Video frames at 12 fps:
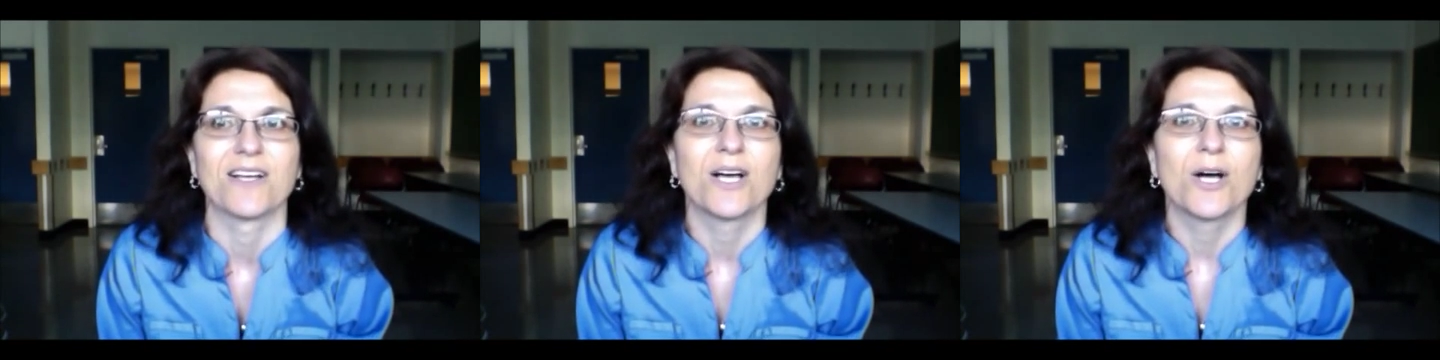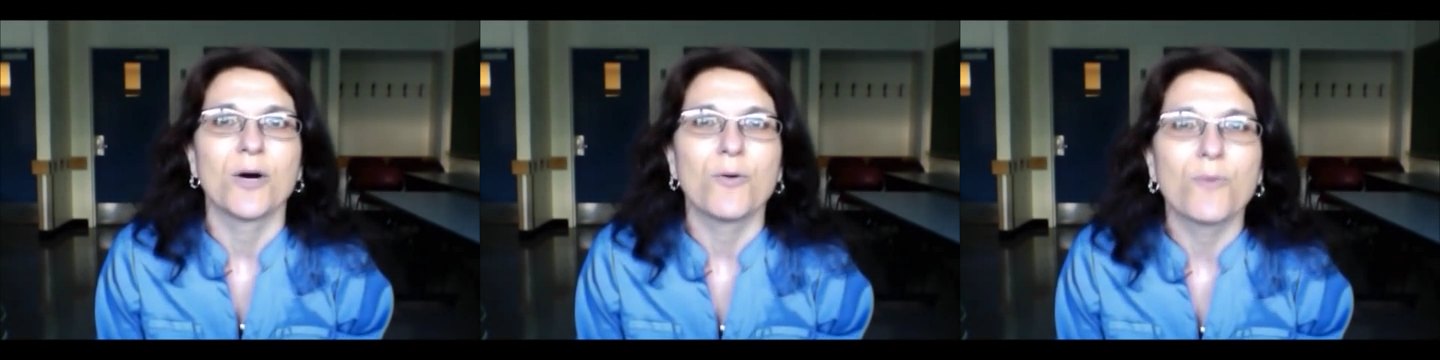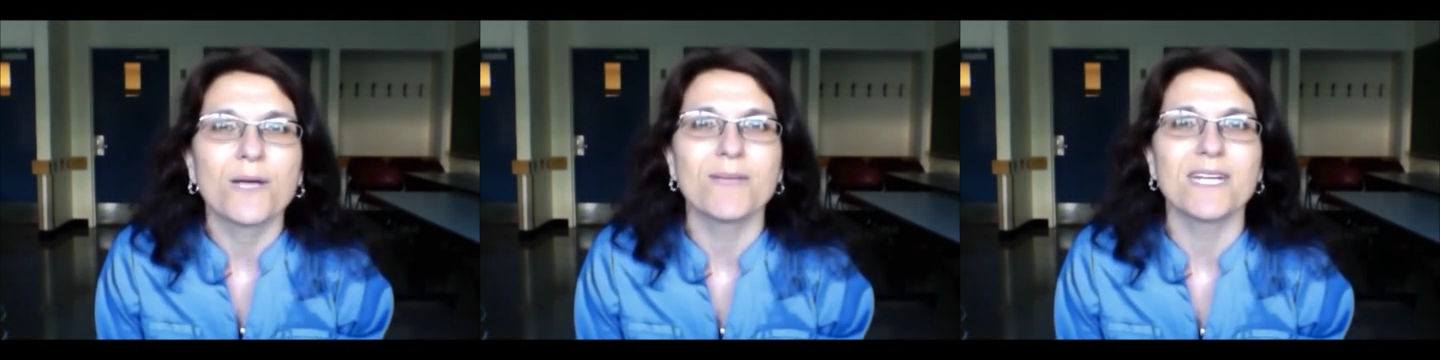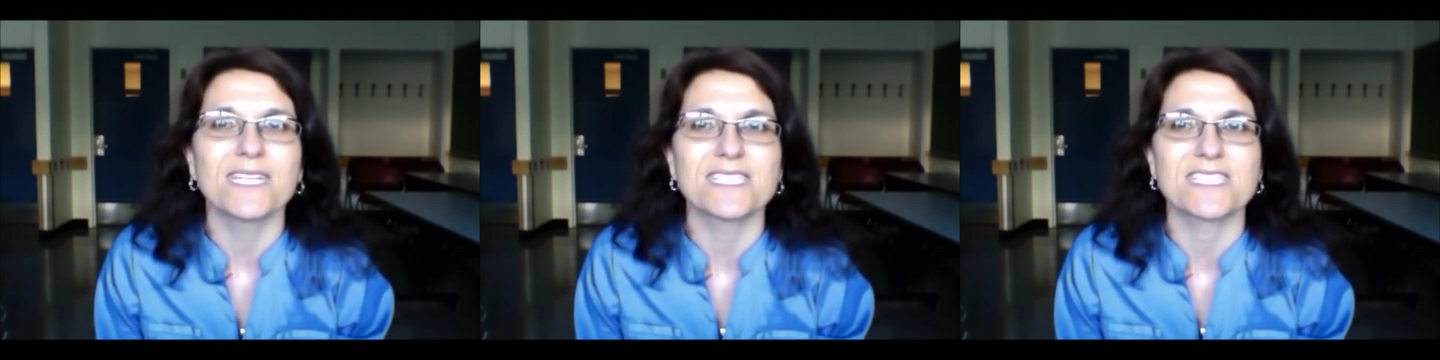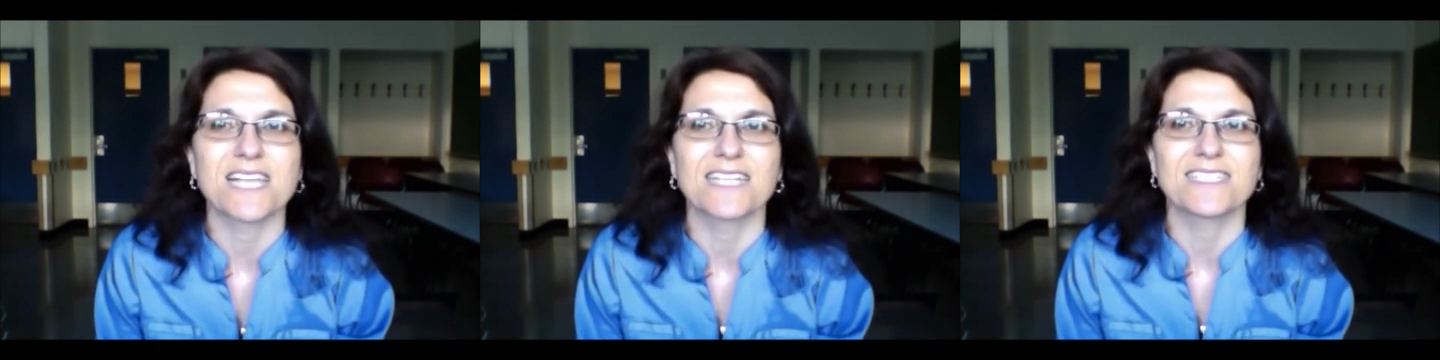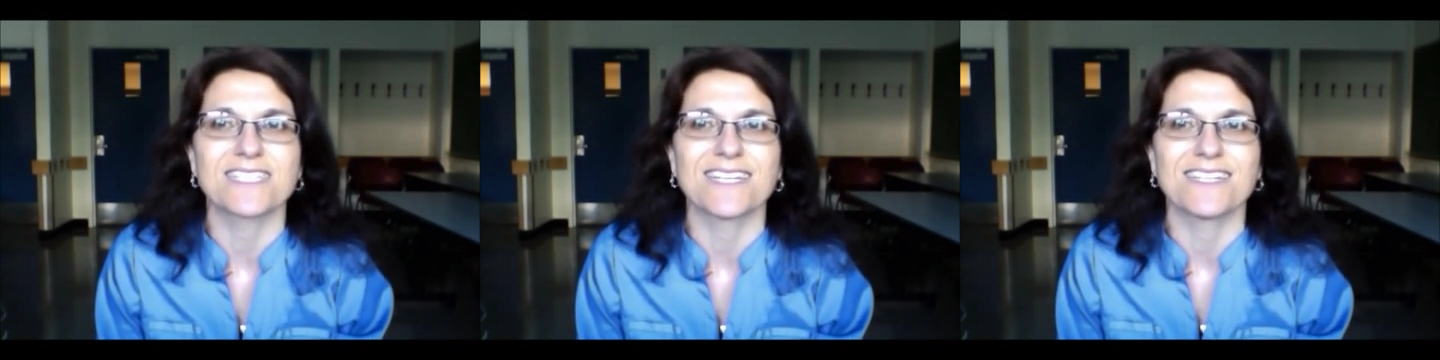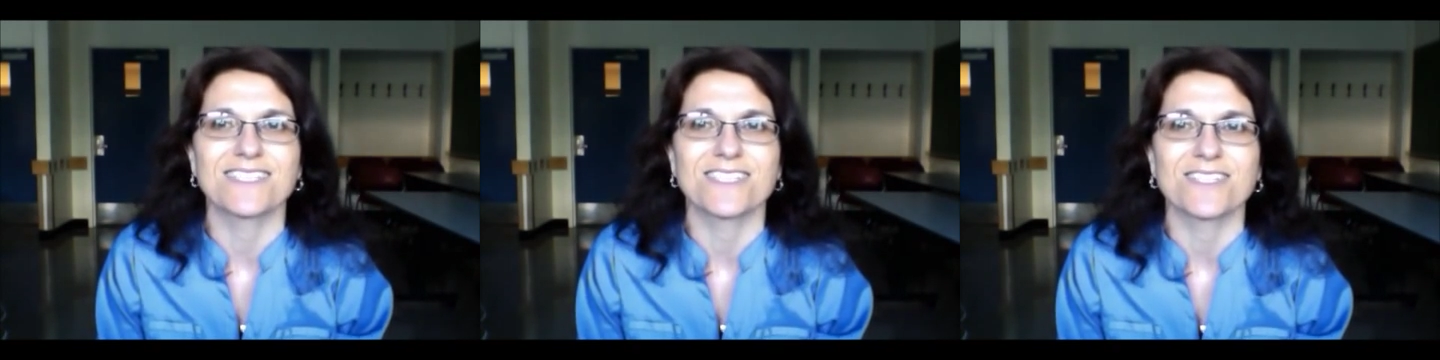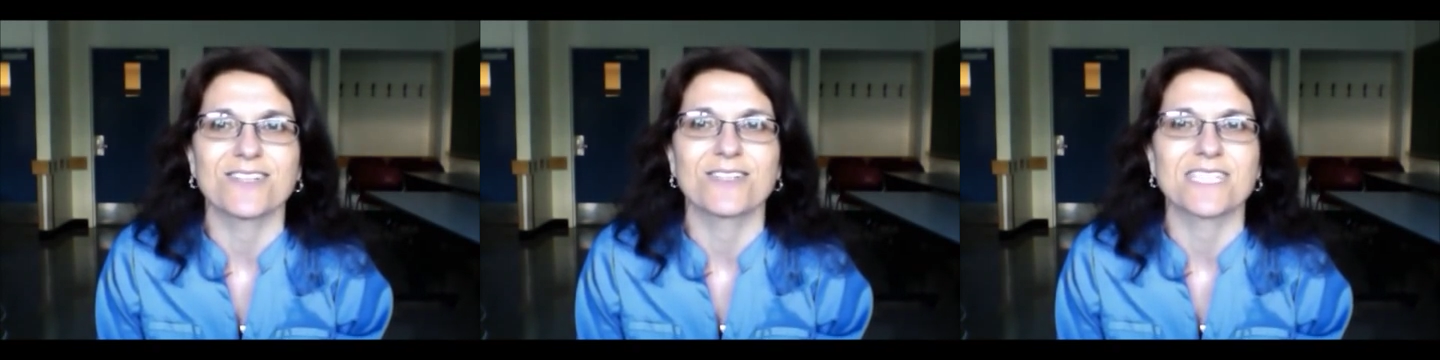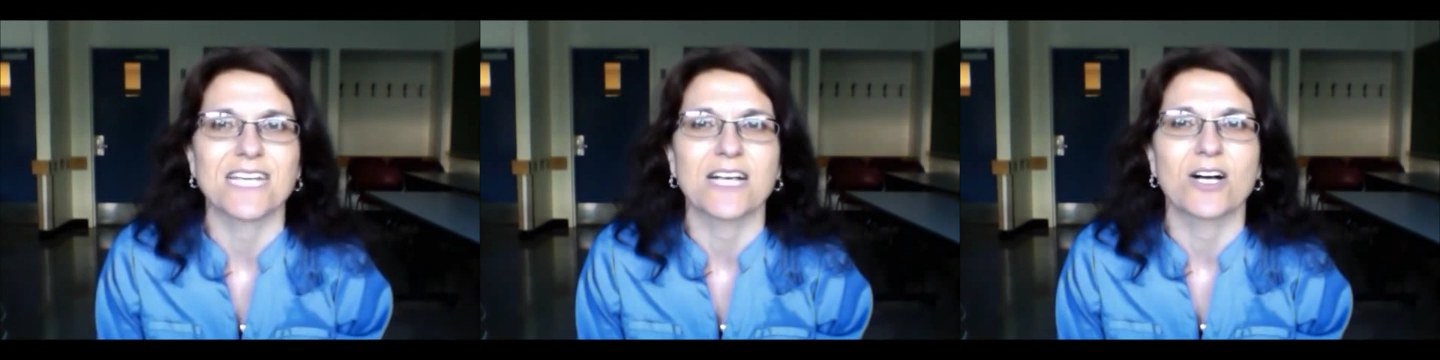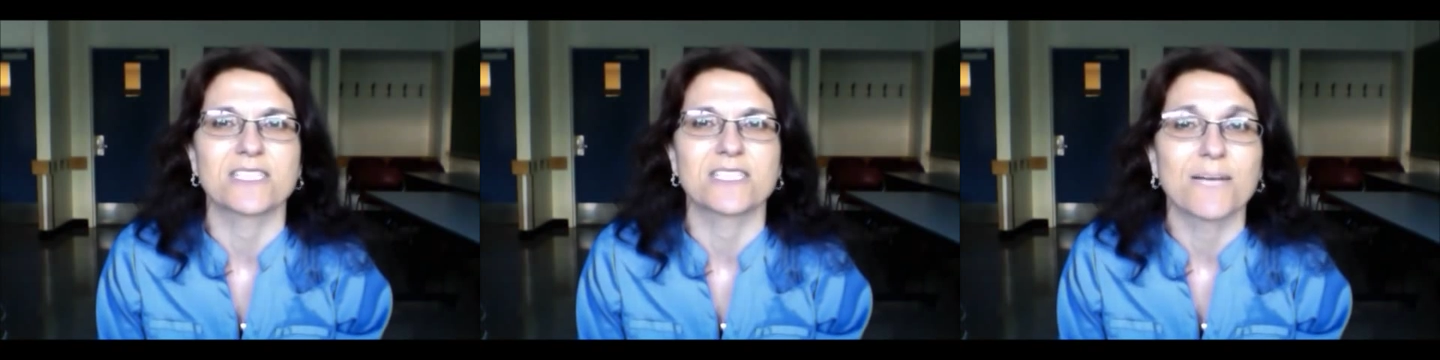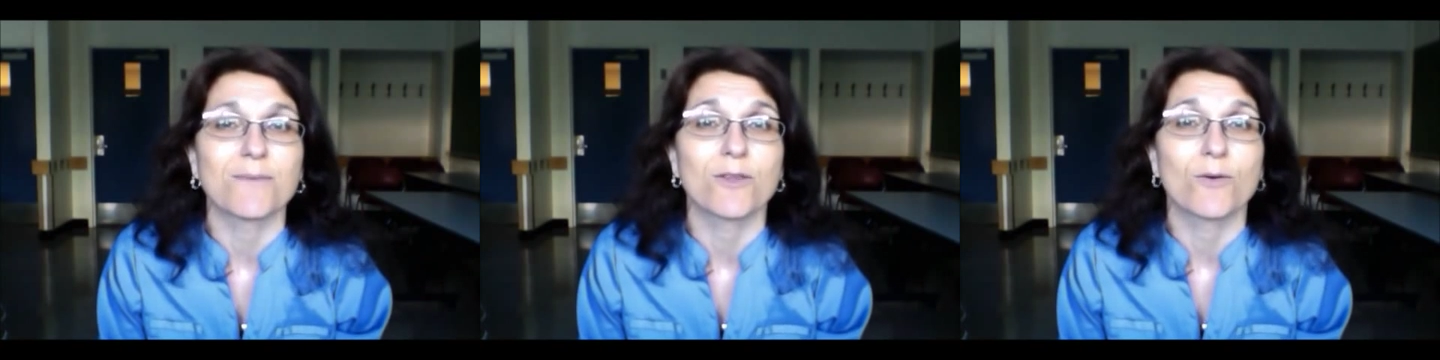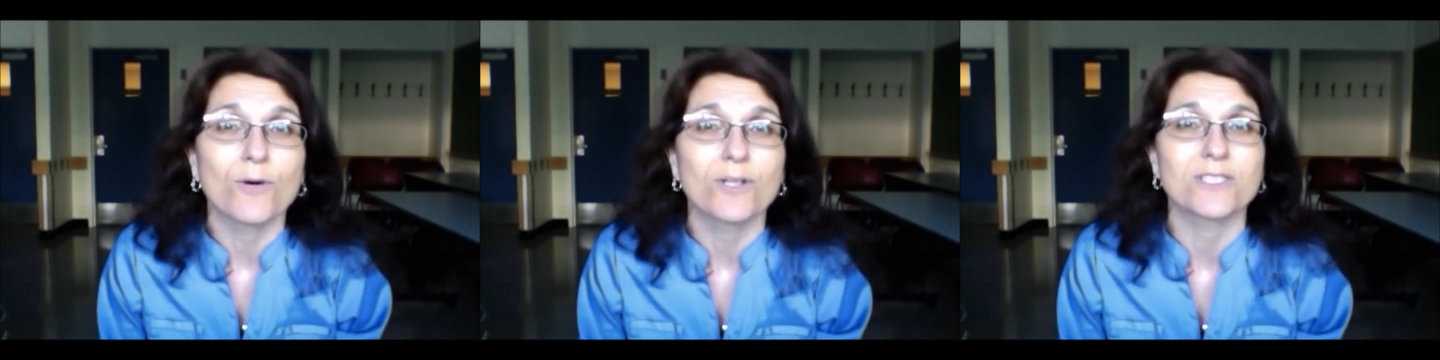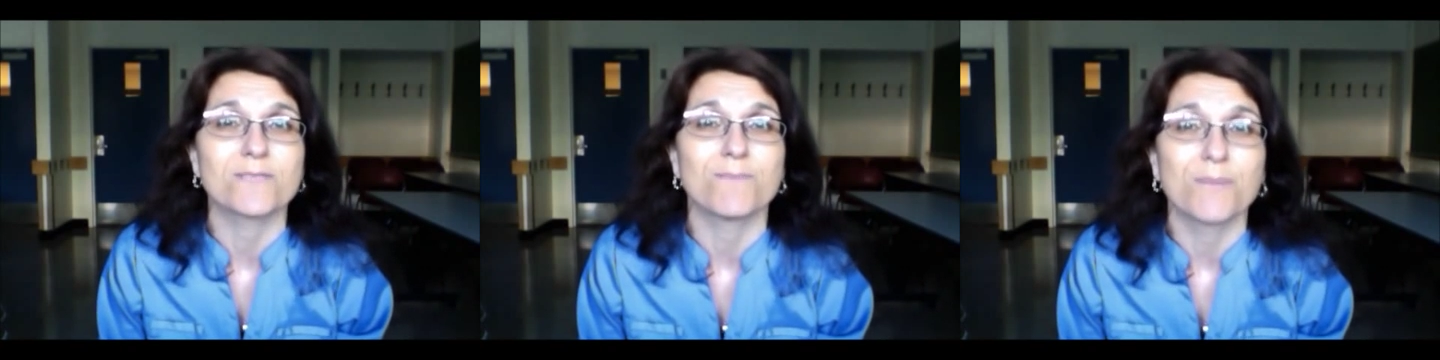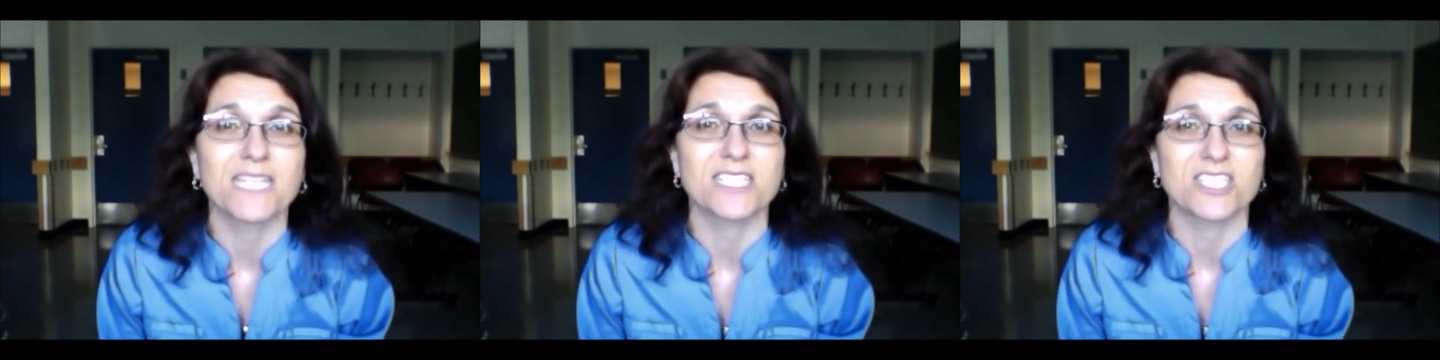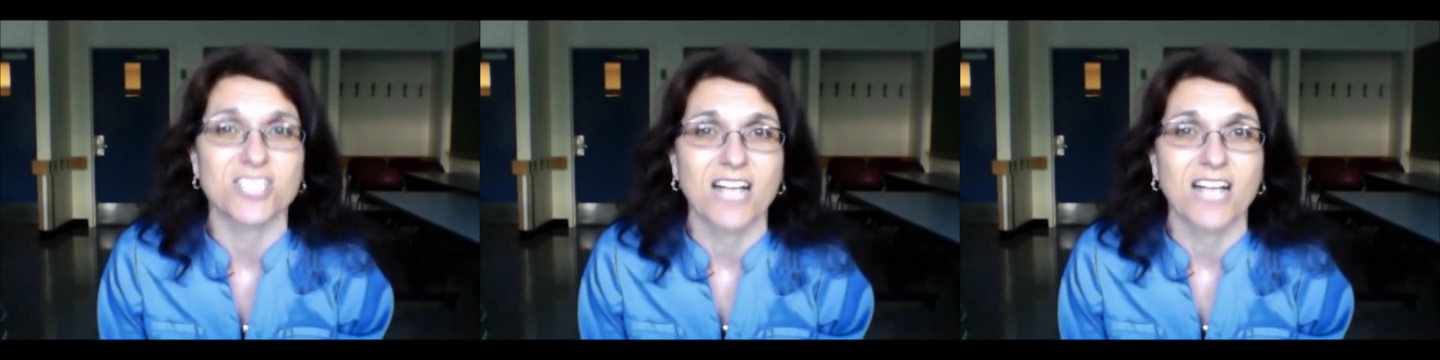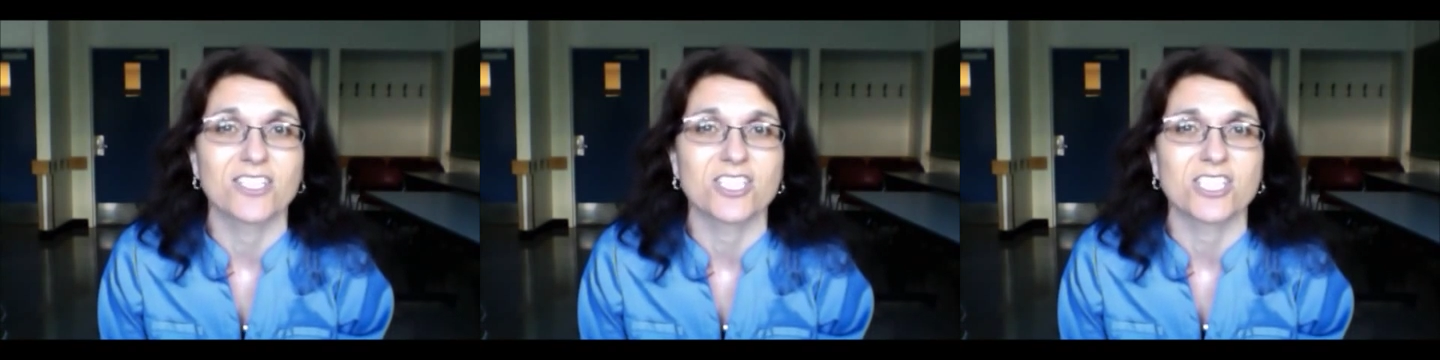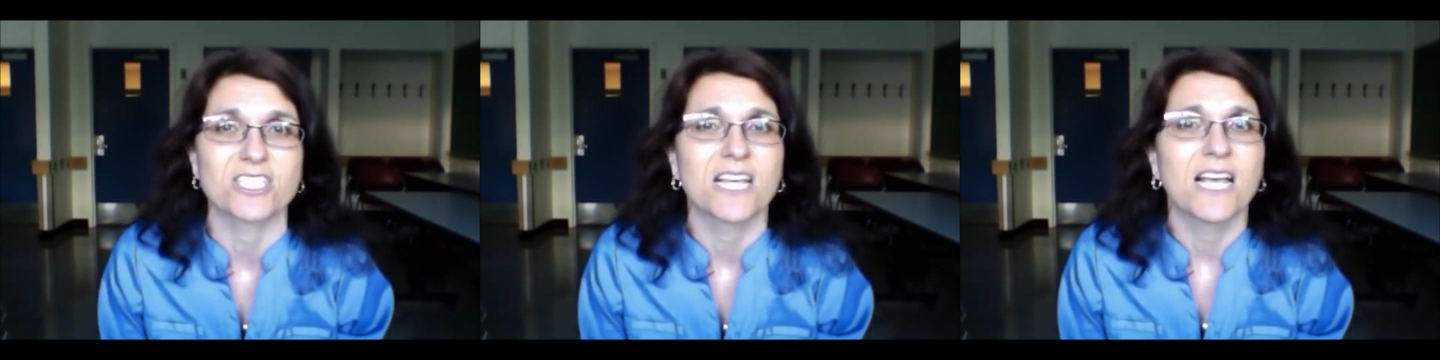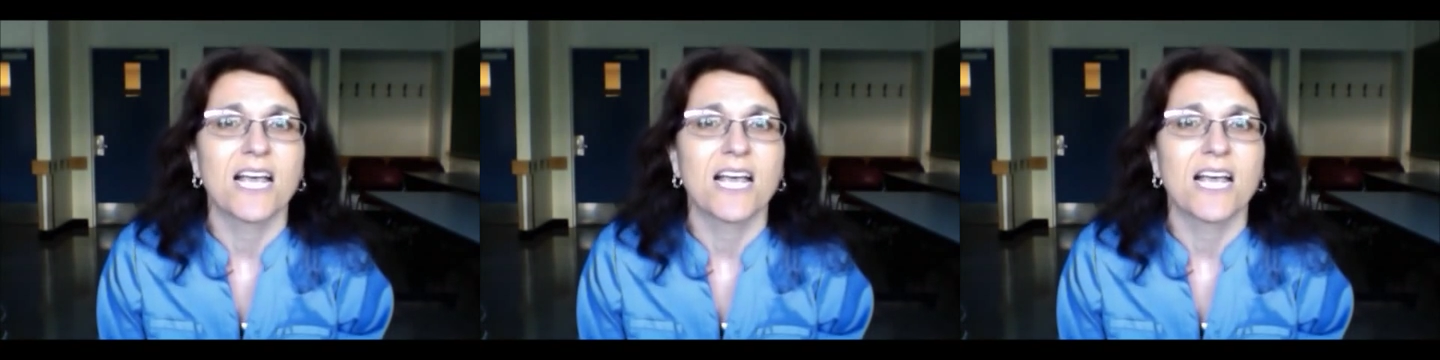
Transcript: Women in science and engineering take on some of the world's biggest challenges